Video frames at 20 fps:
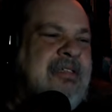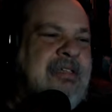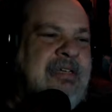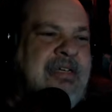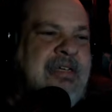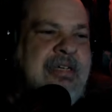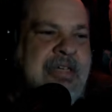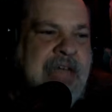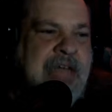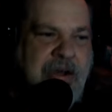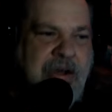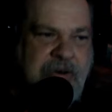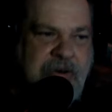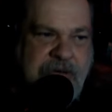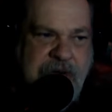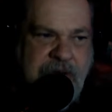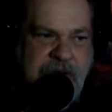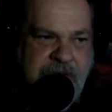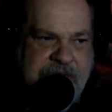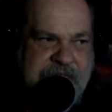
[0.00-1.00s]

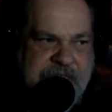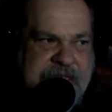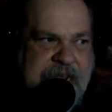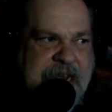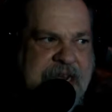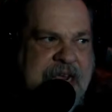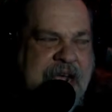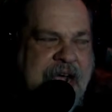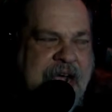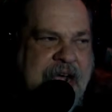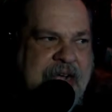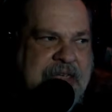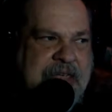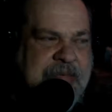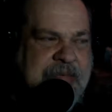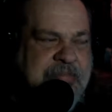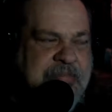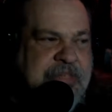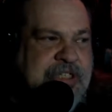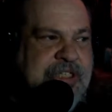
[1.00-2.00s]
No, it's AI. It's
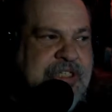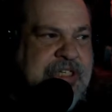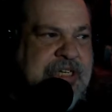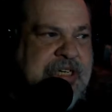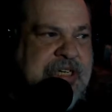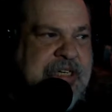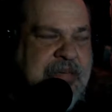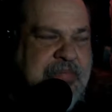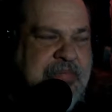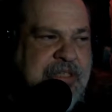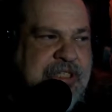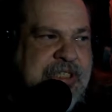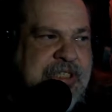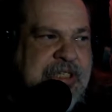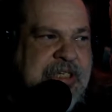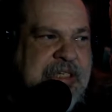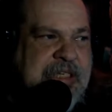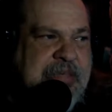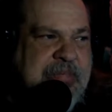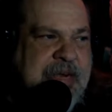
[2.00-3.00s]
a machine. A
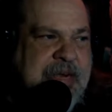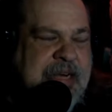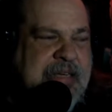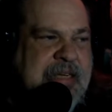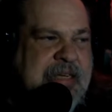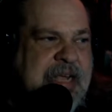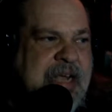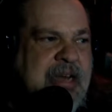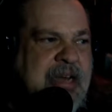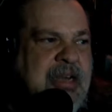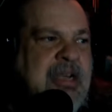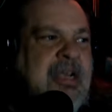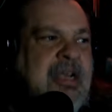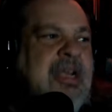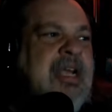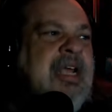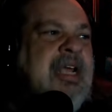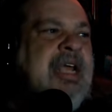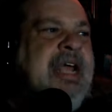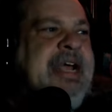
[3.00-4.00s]
machine made that.
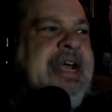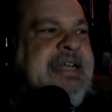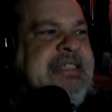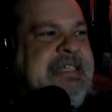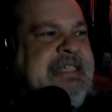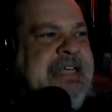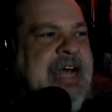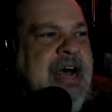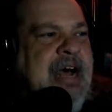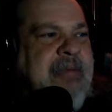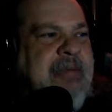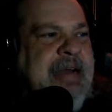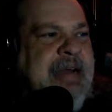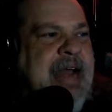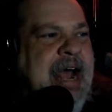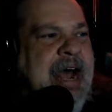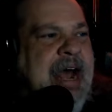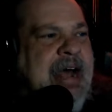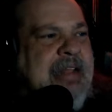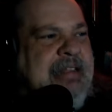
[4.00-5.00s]
It's coming
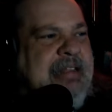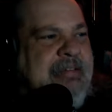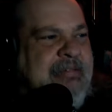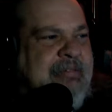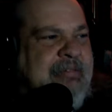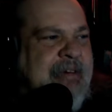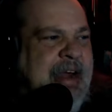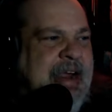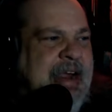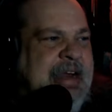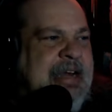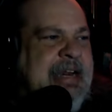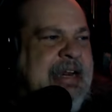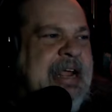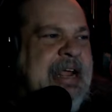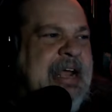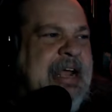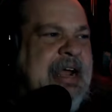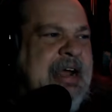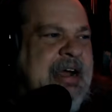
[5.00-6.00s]
out of the
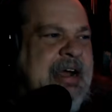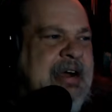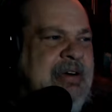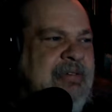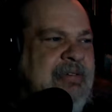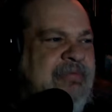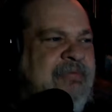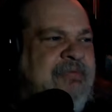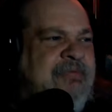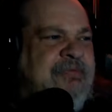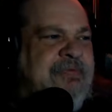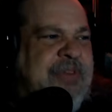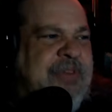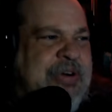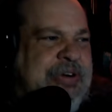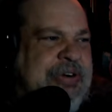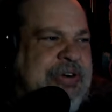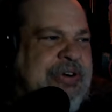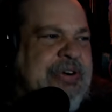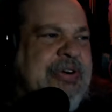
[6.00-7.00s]
radio.
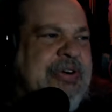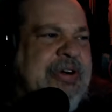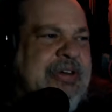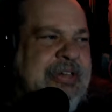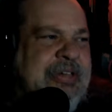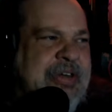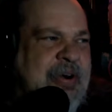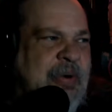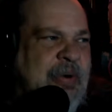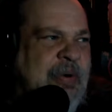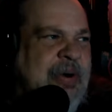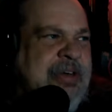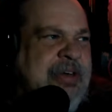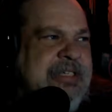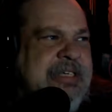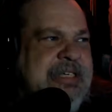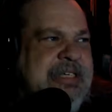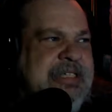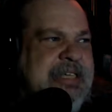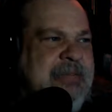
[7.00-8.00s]
Fool, of
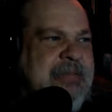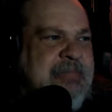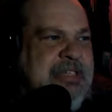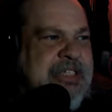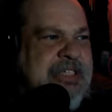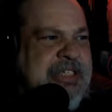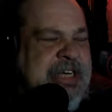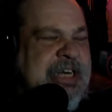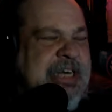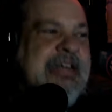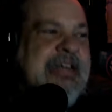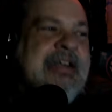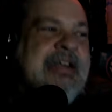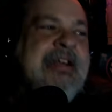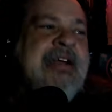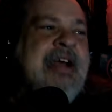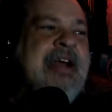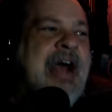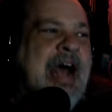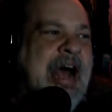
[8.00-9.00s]
course it's a machine.
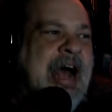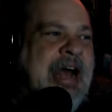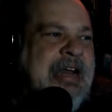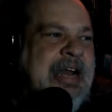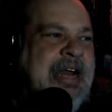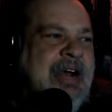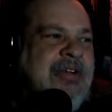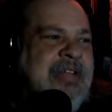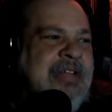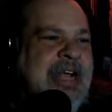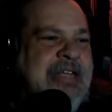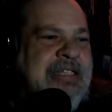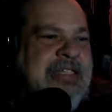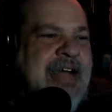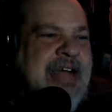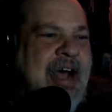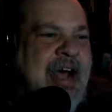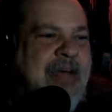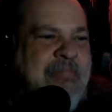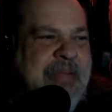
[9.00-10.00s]
I know that's
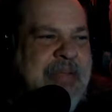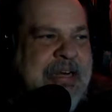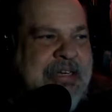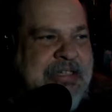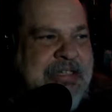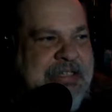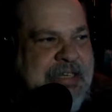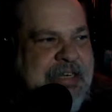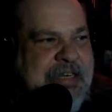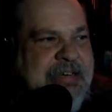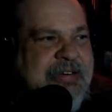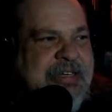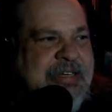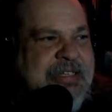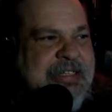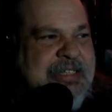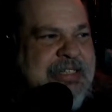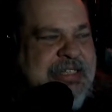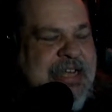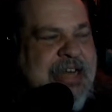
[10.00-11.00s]
not McDougan
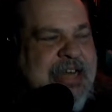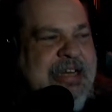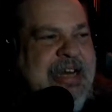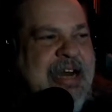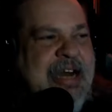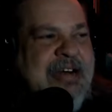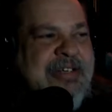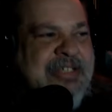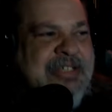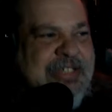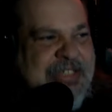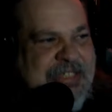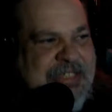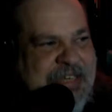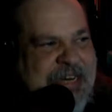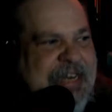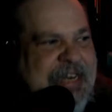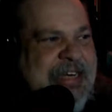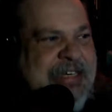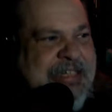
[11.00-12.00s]
sitting there
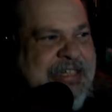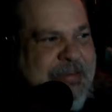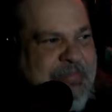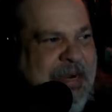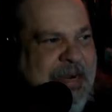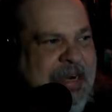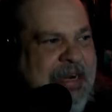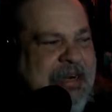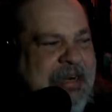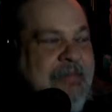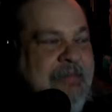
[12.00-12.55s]
singing to me.